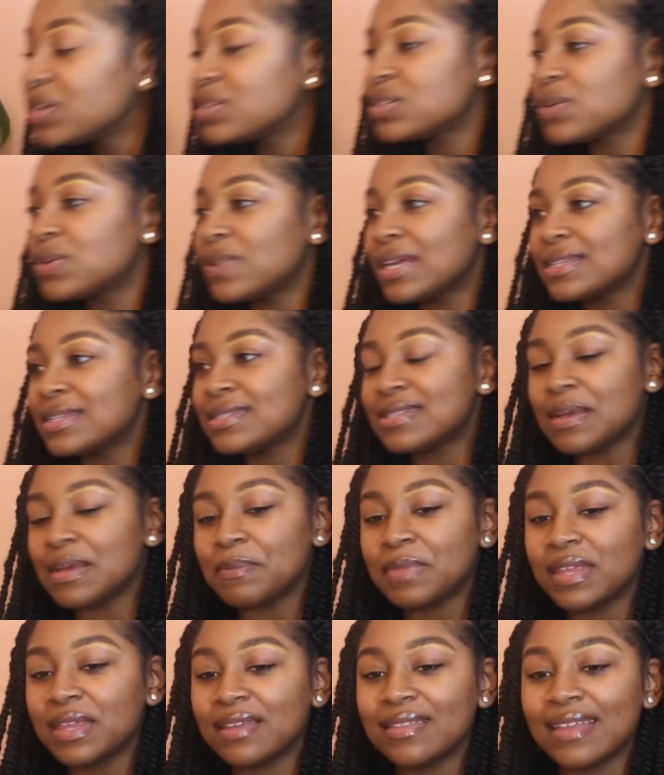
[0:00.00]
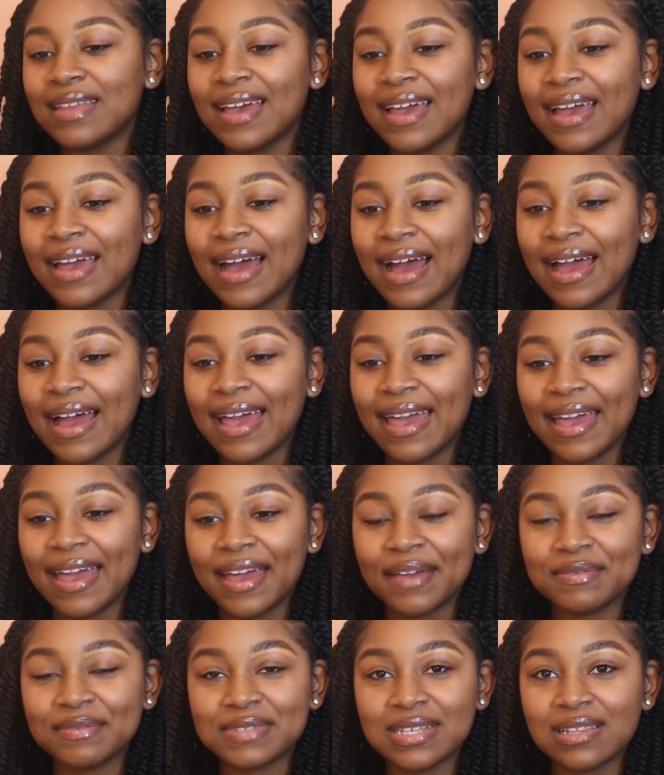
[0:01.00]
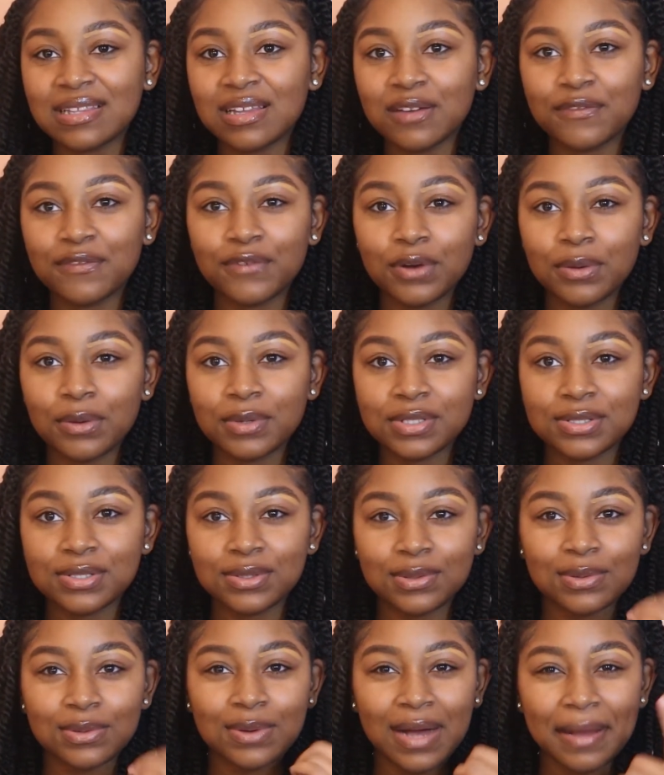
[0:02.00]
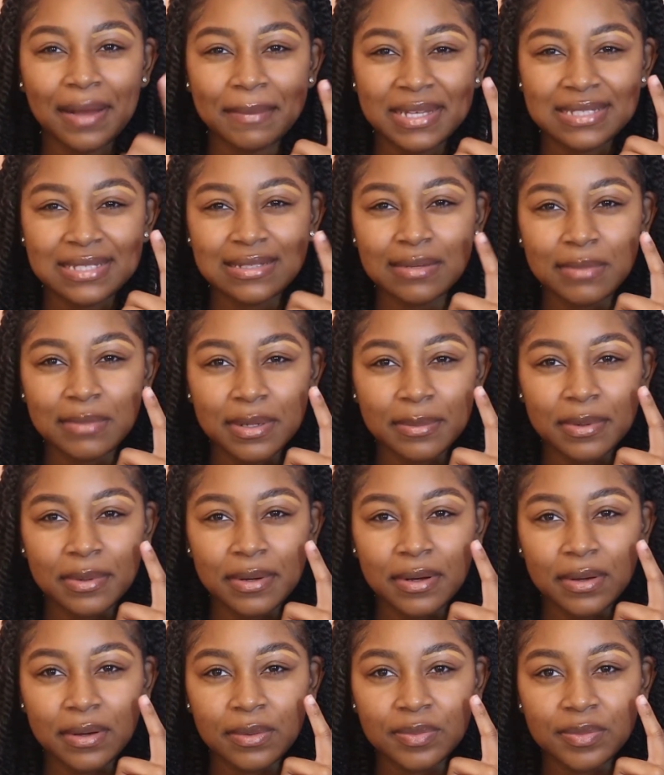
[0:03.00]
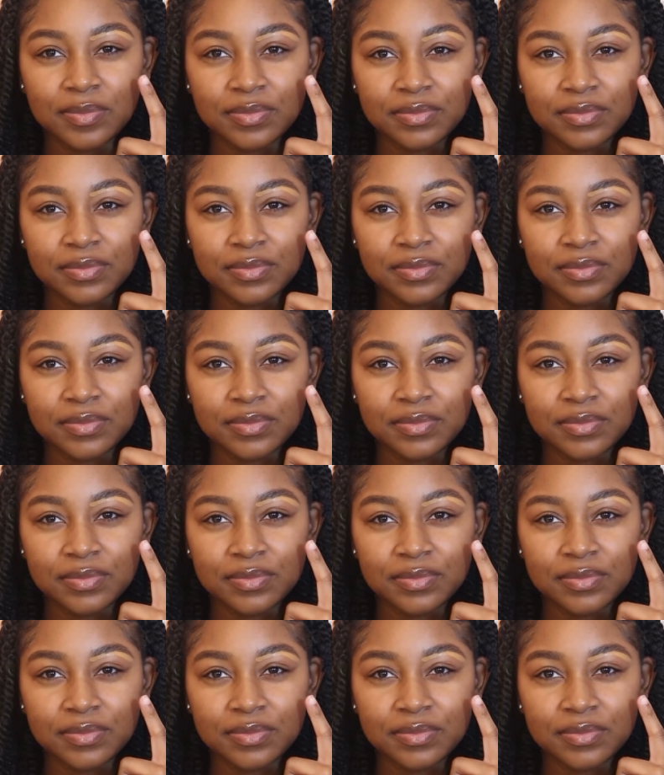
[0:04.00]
So that's something that I have to look forward to. I messed up my brow.